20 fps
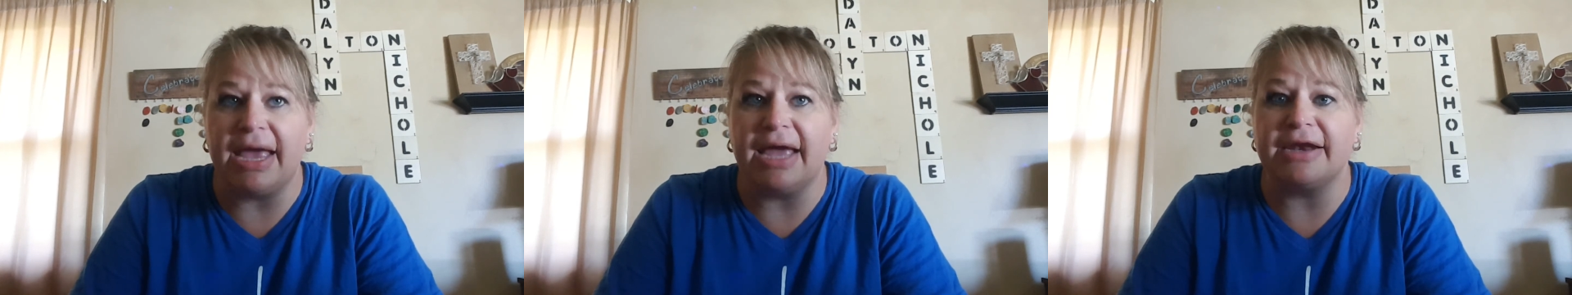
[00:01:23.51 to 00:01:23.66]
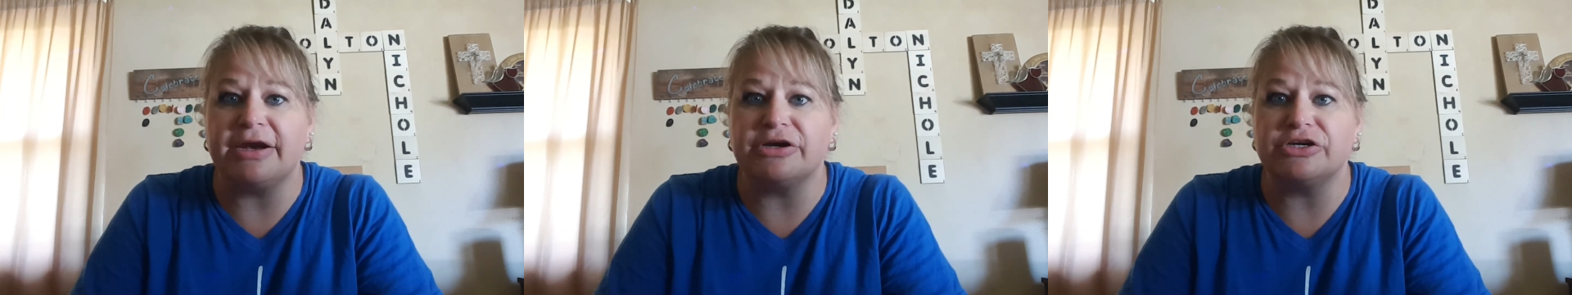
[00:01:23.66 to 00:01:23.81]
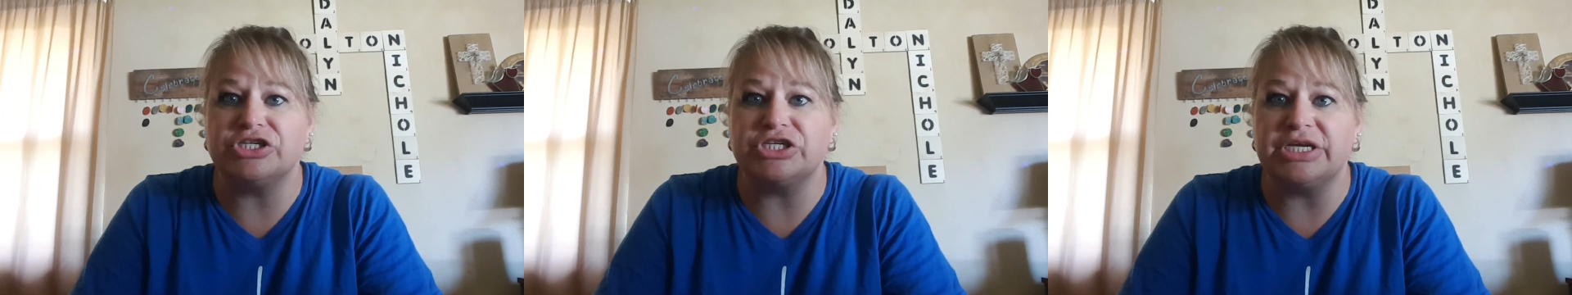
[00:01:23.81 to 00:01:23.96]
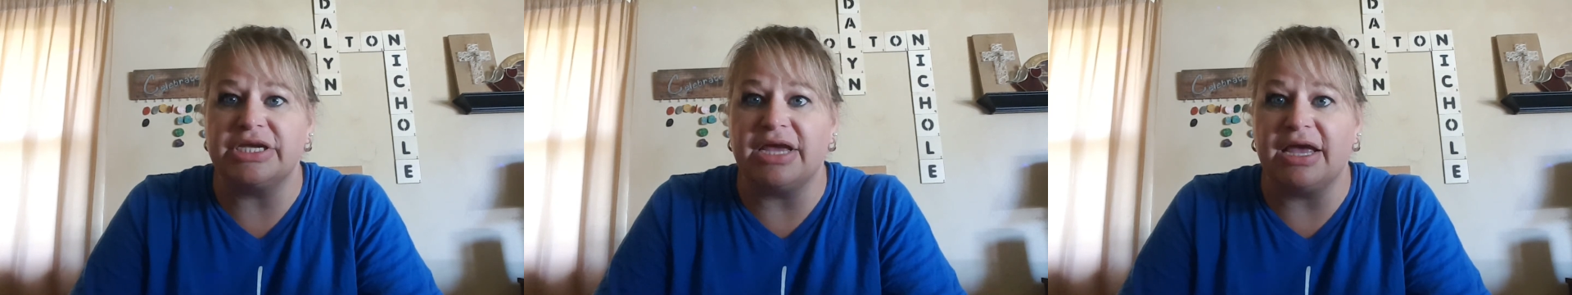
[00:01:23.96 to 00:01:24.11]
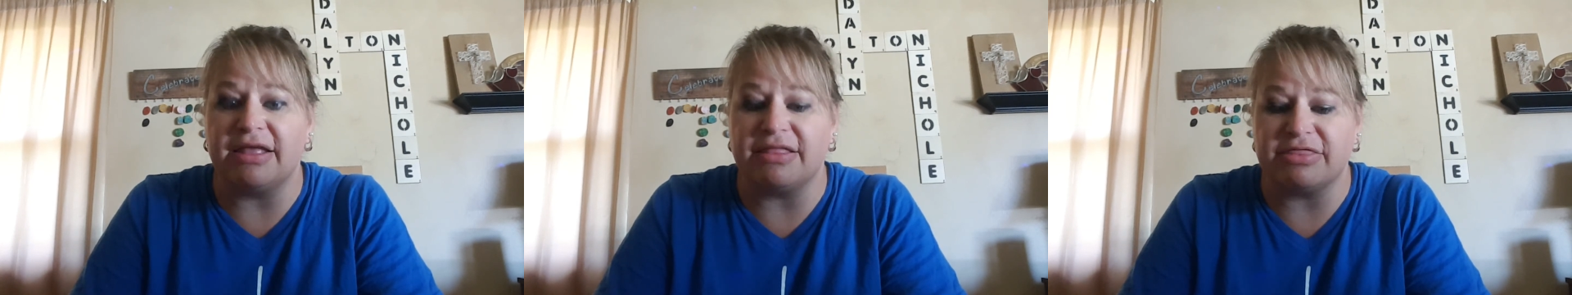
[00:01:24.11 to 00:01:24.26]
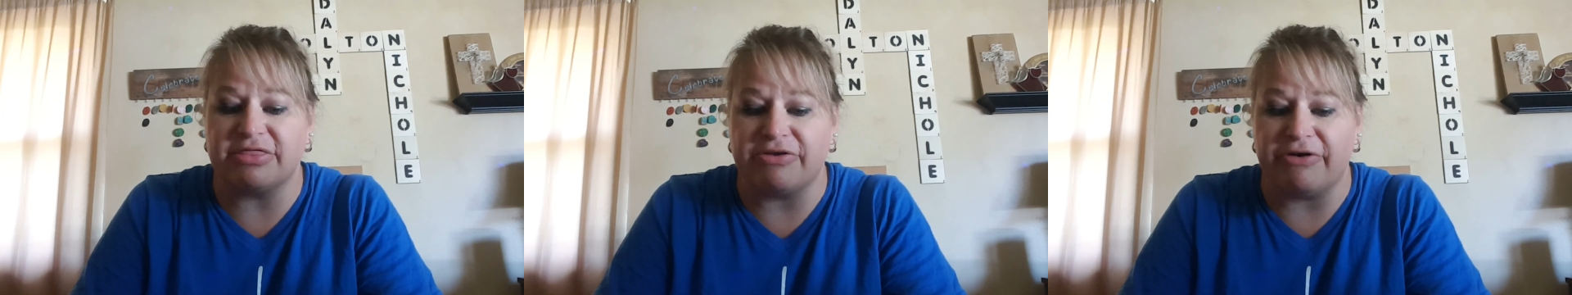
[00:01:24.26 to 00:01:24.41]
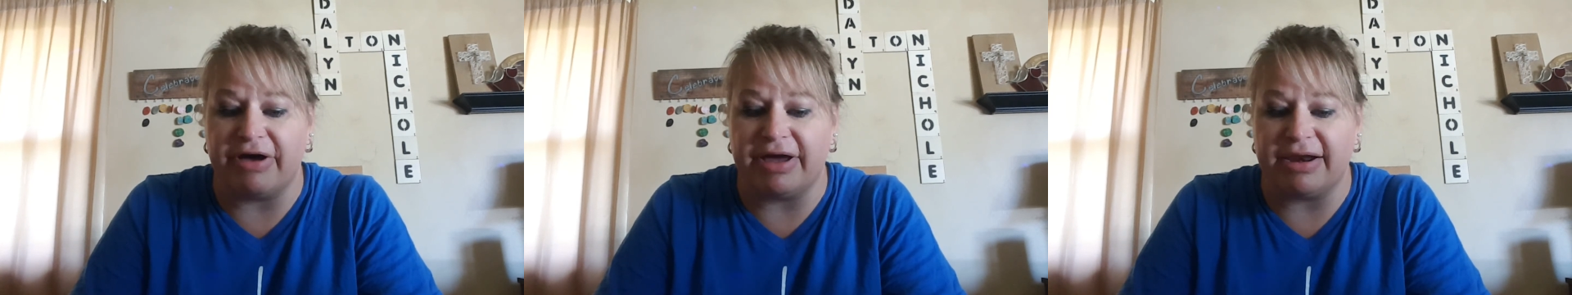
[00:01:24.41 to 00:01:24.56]
energy,
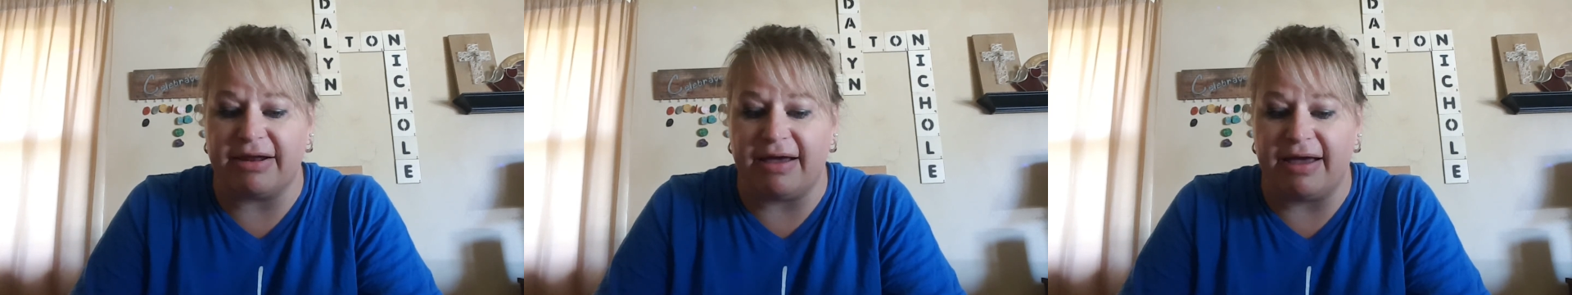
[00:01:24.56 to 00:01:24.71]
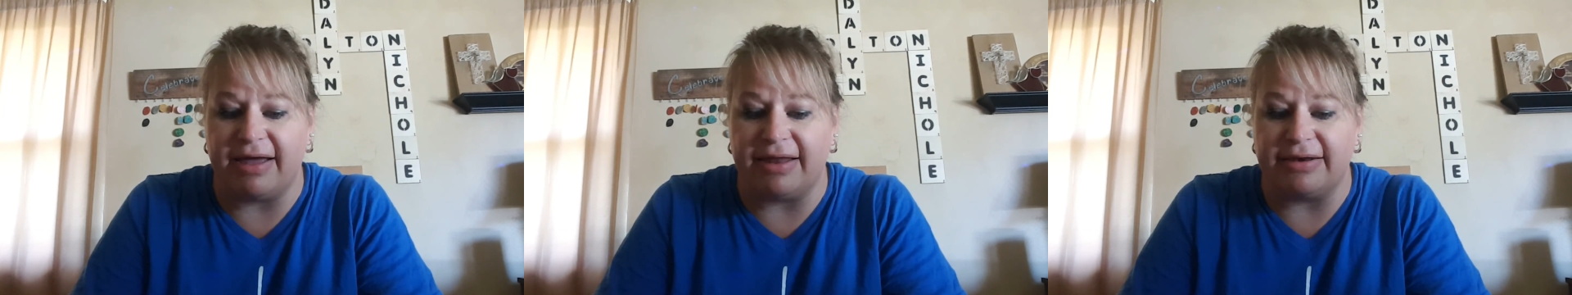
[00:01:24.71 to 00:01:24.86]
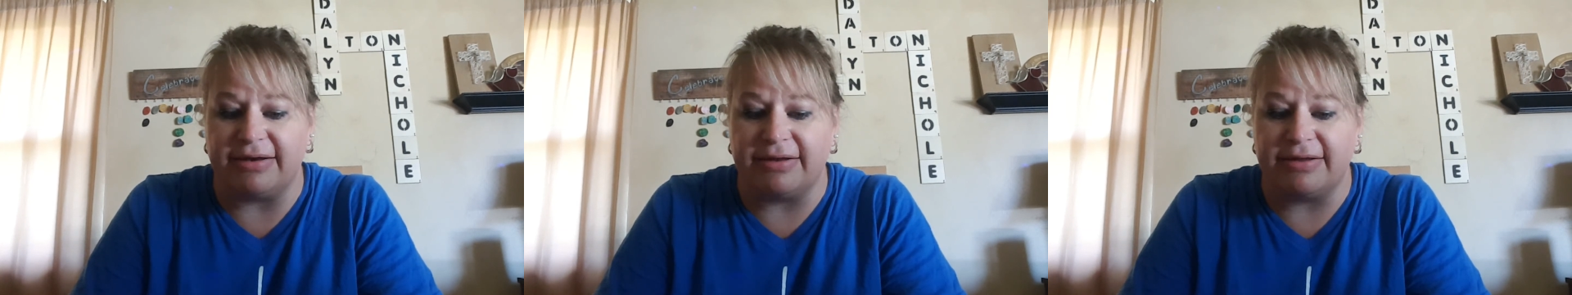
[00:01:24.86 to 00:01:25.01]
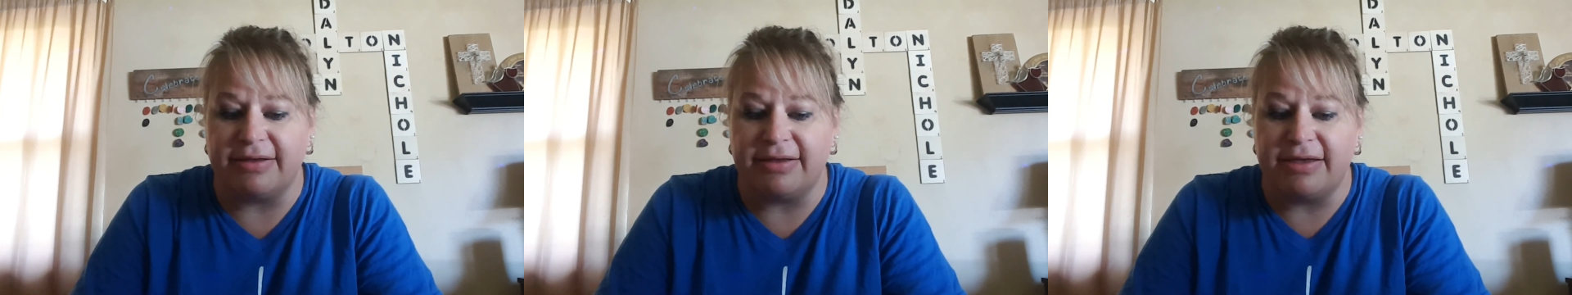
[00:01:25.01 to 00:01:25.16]
and thought on.